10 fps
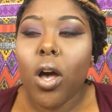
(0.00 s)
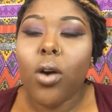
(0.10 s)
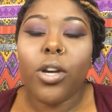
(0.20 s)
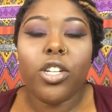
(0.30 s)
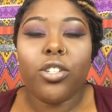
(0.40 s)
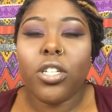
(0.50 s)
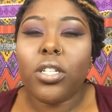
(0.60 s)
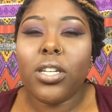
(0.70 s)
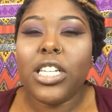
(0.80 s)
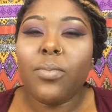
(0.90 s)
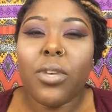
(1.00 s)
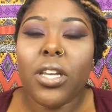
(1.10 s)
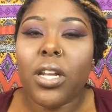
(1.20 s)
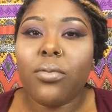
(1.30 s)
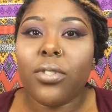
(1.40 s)
oh, could you just teach
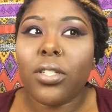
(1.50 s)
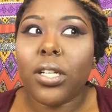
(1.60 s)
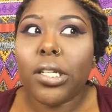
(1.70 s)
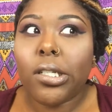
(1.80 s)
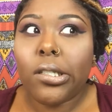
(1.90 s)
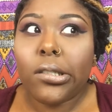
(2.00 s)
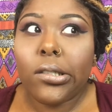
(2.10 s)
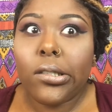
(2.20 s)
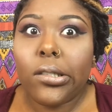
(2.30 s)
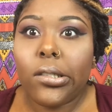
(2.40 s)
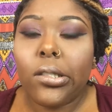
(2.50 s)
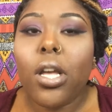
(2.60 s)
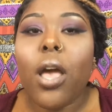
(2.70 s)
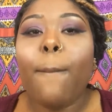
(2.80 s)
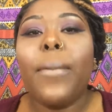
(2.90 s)
me? And I was just like, mm.
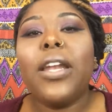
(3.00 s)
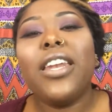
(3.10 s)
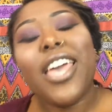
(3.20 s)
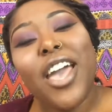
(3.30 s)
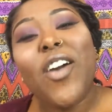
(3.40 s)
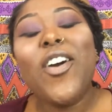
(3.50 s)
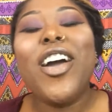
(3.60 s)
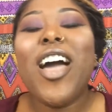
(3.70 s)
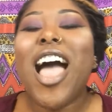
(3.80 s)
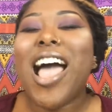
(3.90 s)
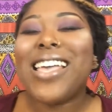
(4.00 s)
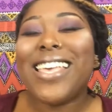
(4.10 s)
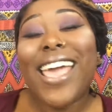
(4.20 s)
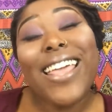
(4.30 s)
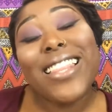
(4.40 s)
But now I
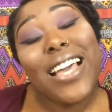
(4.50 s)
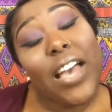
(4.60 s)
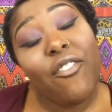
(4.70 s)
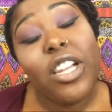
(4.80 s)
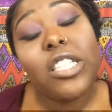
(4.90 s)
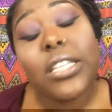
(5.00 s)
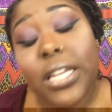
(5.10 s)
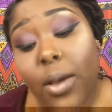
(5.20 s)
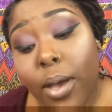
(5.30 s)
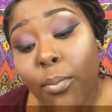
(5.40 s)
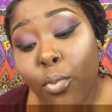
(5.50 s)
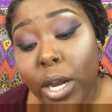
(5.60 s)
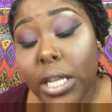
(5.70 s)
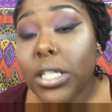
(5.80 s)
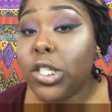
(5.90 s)
gained the confidence, and now I'm
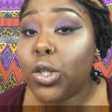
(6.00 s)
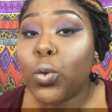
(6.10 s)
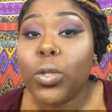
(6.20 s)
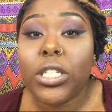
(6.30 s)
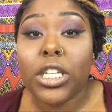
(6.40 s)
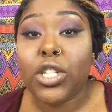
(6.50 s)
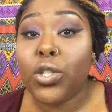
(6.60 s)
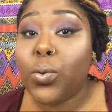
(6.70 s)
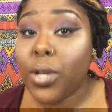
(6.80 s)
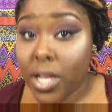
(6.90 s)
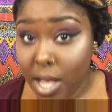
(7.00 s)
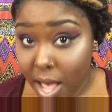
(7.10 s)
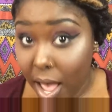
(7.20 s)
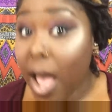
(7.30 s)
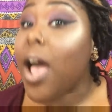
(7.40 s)
ready to teach you
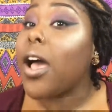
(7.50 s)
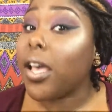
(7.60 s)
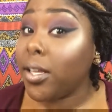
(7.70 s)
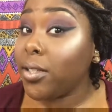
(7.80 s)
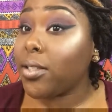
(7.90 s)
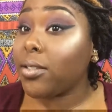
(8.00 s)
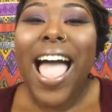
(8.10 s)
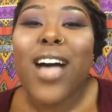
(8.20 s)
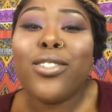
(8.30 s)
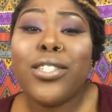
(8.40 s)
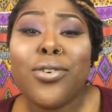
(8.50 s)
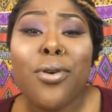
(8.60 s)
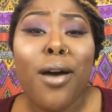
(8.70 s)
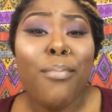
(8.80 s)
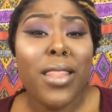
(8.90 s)
guys how
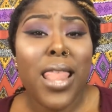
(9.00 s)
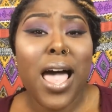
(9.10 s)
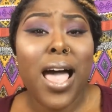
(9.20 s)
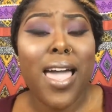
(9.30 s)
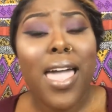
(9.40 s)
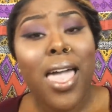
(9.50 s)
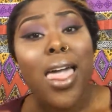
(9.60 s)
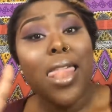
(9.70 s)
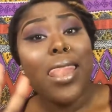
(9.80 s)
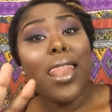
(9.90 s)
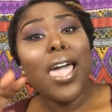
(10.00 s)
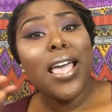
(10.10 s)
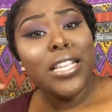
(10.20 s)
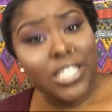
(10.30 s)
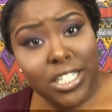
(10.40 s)
to apply
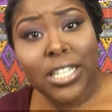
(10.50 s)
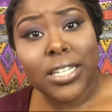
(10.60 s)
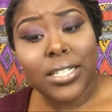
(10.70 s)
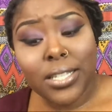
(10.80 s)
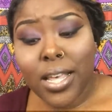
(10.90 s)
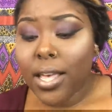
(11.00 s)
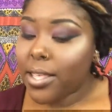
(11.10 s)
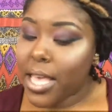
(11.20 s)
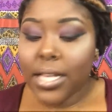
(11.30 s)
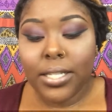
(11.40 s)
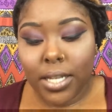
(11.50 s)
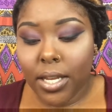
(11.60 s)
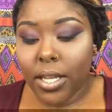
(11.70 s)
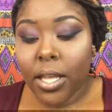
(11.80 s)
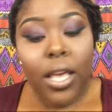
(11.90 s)
lashes. Yes,
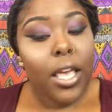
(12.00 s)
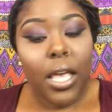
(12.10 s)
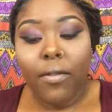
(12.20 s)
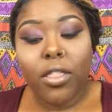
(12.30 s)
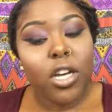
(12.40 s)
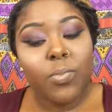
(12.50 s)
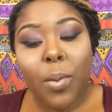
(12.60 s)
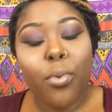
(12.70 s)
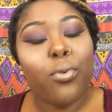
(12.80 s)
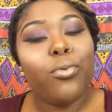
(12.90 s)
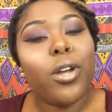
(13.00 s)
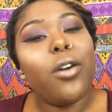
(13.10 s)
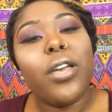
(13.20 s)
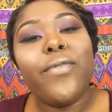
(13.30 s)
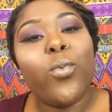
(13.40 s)
honey, even those people who
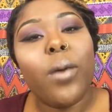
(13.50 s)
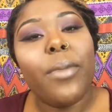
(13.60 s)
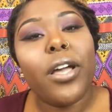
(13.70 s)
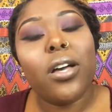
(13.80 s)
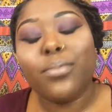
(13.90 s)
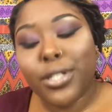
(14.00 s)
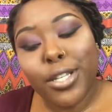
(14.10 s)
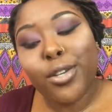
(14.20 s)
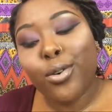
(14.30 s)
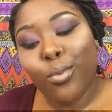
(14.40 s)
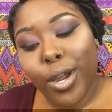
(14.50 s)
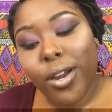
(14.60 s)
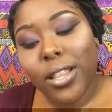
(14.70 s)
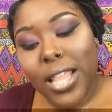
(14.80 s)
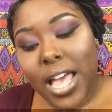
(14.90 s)
don't even wear makeup still
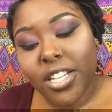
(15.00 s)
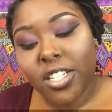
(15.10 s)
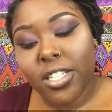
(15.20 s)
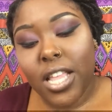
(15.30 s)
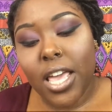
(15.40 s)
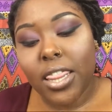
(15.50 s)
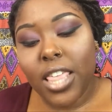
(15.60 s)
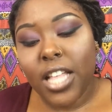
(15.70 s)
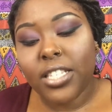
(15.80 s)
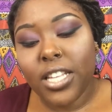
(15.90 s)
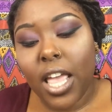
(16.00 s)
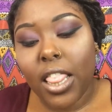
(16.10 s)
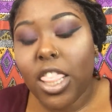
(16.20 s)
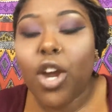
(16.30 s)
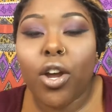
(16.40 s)
wear lashes. Like, that's like
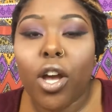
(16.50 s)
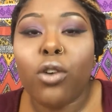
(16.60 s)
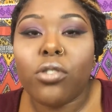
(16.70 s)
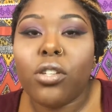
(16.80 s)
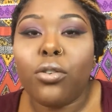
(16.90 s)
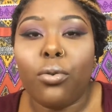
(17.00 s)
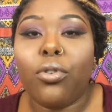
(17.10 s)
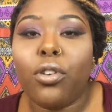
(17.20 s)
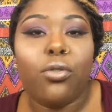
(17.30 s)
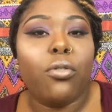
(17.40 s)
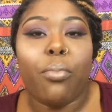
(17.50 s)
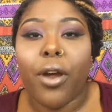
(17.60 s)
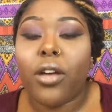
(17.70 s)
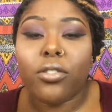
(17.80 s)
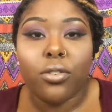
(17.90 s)
their go-to. Do the
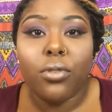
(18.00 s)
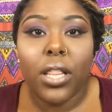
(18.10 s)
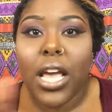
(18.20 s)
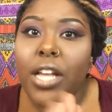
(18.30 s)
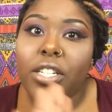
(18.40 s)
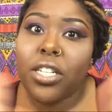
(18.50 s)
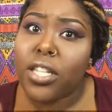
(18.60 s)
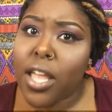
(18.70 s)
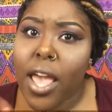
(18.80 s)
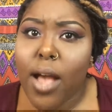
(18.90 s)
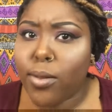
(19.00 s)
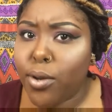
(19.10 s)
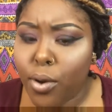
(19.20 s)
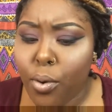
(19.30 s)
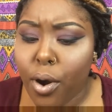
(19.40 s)
brows, do the lashes, and they out
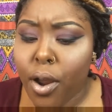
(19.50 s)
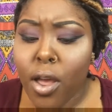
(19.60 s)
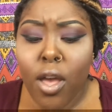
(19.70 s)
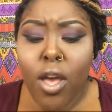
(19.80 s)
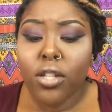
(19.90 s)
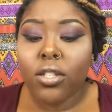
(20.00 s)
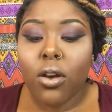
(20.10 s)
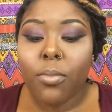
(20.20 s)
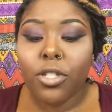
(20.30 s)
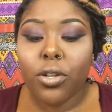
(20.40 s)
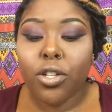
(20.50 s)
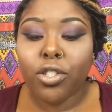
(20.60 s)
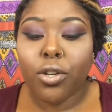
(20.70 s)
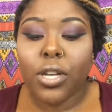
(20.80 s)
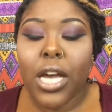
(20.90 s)
the door. So I'm just gonna
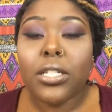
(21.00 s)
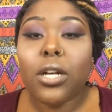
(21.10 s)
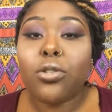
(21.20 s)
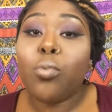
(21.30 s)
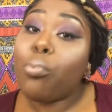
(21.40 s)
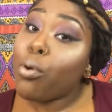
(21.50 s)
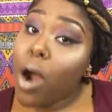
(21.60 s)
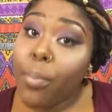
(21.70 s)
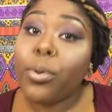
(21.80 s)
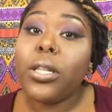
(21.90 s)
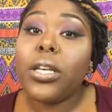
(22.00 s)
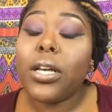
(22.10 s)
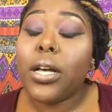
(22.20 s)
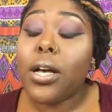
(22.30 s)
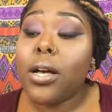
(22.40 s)
show you guys how to
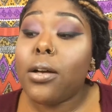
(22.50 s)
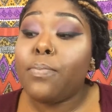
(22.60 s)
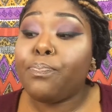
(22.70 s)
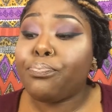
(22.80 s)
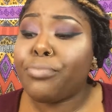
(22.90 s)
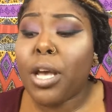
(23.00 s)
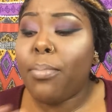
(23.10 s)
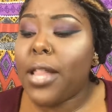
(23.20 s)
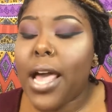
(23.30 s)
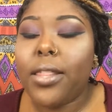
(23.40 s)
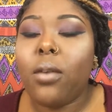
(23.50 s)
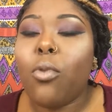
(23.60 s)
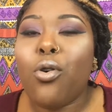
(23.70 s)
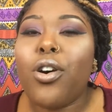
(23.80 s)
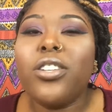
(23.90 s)
properly um, apply
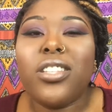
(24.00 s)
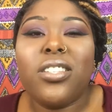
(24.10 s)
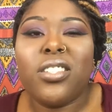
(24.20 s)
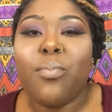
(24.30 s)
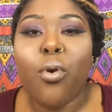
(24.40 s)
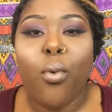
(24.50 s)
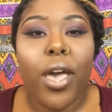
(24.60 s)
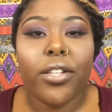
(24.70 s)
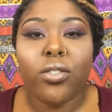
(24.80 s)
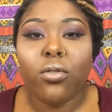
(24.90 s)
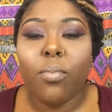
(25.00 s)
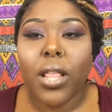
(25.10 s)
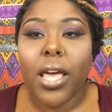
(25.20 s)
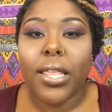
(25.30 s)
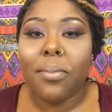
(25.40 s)
them, or just a simple way to
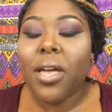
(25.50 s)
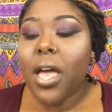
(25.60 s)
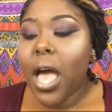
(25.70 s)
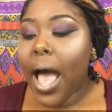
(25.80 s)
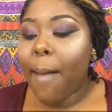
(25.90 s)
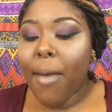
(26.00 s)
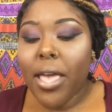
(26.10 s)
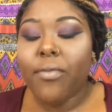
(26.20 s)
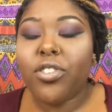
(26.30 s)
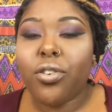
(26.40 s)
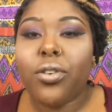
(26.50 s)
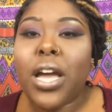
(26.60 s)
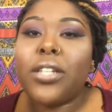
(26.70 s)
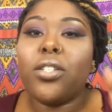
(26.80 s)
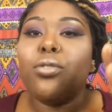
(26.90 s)
apply them. I might even show you
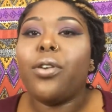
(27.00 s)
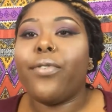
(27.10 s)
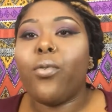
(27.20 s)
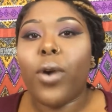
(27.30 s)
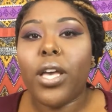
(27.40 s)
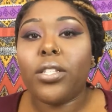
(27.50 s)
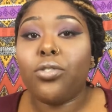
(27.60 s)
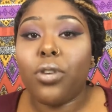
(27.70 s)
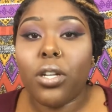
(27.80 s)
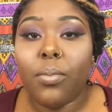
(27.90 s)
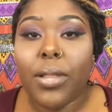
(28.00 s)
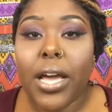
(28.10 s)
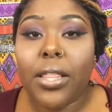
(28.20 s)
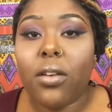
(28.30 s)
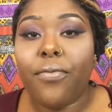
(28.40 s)
guys two different ways that you can
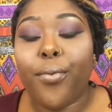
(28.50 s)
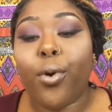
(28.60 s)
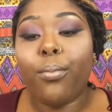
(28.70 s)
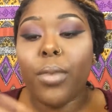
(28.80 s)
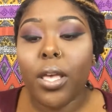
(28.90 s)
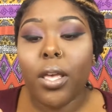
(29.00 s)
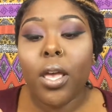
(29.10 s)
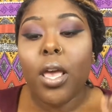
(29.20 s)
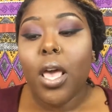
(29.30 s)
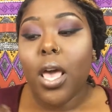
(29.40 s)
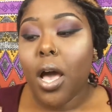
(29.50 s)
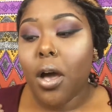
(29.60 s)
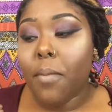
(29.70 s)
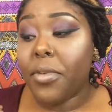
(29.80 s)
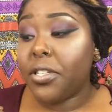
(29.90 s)
apply them. For me,
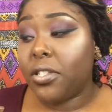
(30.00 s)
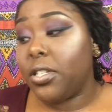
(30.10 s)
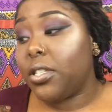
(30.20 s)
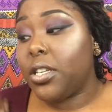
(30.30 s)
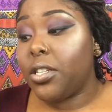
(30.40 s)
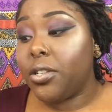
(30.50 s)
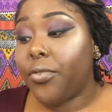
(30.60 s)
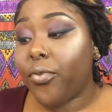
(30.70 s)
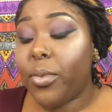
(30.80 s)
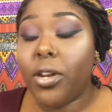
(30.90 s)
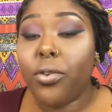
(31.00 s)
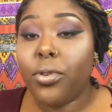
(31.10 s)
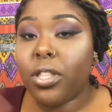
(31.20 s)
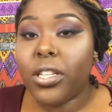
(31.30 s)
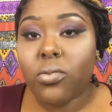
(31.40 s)
um, it's just easier for me to do
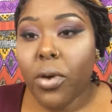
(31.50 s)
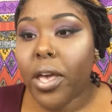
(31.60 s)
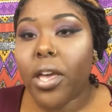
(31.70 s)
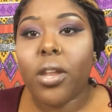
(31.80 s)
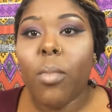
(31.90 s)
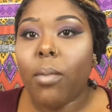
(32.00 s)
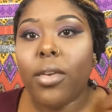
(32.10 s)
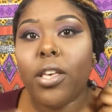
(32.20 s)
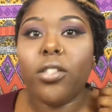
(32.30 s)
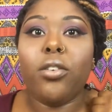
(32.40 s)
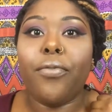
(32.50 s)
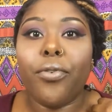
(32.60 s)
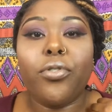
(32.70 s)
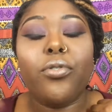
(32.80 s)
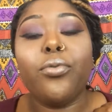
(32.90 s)
it this way, and it may be easier
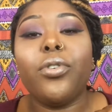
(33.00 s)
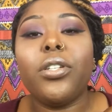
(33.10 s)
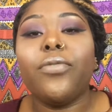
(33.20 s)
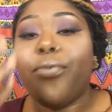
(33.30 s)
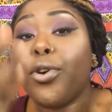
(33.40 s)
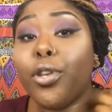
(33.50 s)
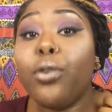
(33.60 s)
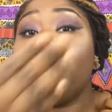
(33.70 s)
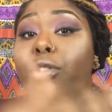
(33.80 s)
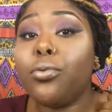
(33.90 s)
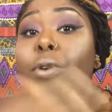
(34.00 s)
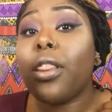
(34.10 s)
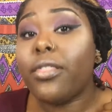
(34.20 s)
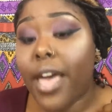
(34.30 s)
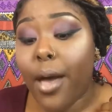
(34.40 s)
for you to do it for you to do it
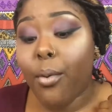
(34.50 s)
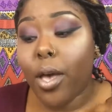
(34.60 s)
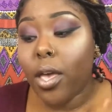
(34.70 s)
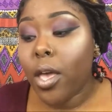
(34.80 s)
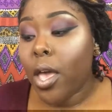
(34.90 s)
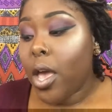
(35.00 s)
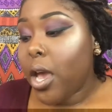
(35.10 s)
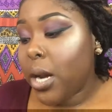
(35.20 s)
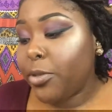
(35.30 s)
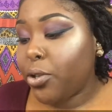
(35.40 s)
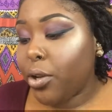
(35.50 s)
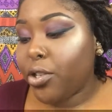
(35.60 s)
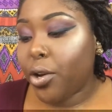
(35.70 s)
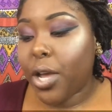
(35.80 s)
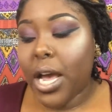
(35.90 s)
that way. And I'm just gonna
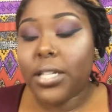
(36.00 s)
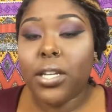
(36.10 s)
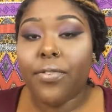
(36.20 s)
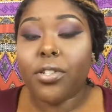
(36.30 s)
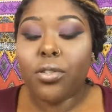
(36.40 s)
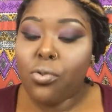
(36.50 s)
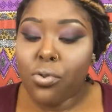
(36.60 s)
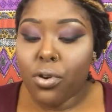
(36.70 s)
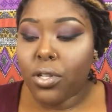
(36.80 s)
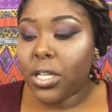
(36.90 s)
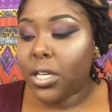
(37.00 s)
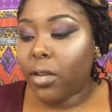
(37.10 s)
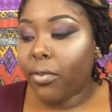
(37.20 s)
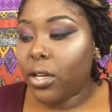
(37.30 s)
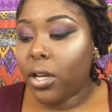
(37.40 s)
show you guys different tools and
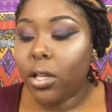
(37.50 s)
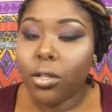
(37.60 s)
different